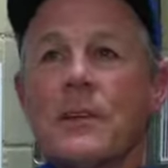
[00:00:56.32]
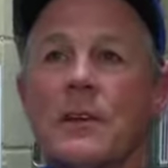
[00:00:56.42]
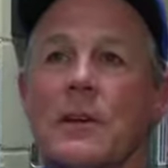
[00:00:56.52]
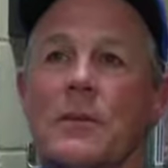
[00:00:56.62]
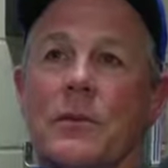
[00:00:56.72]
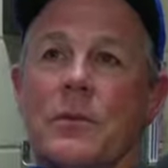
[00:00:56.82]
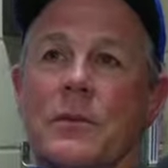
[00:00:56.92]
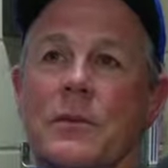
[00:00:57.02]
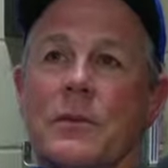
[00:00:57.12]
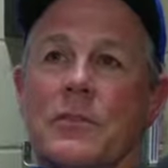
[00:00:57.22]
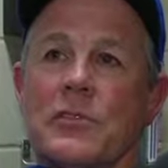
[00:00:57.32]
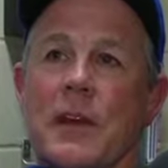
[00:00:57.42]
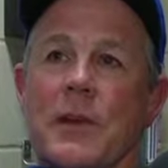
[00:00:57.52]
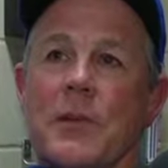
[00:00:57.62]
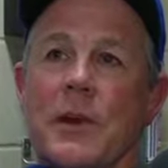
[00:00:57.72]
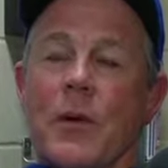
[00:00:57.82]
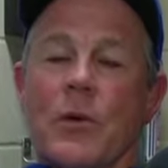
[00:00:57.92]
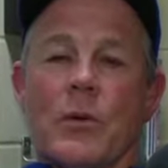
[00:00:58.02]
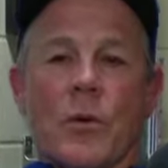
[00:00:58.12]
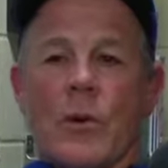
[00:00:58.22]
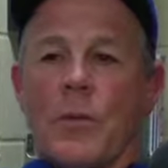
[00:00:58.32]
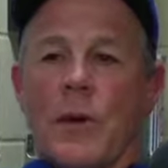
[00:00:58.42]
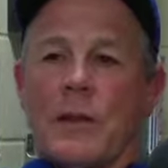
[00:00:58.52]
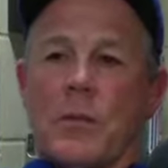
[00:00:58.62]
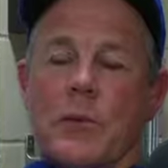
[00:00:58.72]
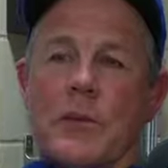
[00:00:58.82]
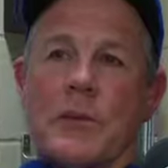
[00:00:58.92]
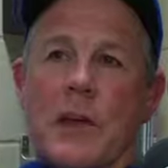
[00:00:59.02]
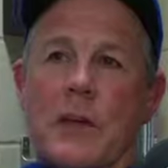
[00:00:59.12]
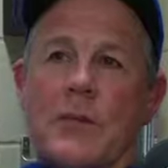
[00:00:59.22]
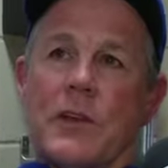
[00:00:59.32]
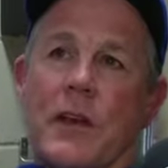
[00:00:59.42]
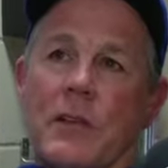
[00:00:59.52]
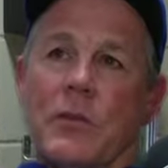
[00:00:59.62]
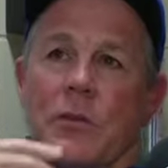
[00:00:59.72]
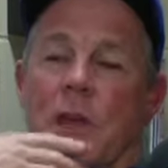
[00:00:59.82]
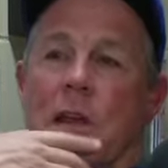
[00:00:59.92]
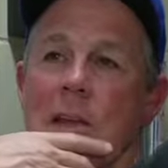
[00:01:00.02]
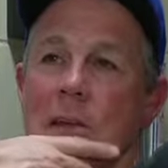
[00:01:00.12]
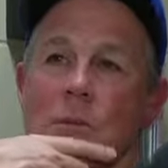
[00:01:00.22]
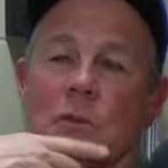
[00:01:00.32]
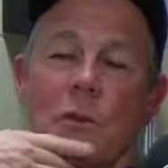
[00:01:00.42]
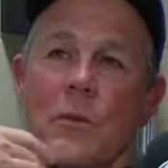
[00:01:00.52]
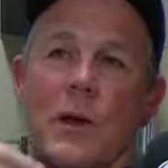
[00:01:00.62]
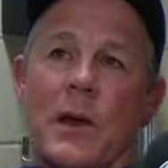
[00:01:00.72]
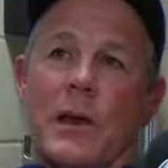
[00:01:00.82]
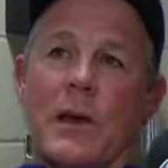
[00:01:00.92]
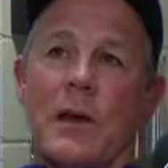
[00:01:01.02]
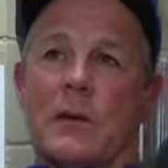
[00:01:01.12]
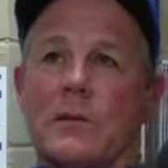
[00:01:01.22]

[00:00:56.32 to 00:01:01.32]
You know, we were in good shape, and I wasn't worried about the pitch count. If he got through the eighth, he was going back out.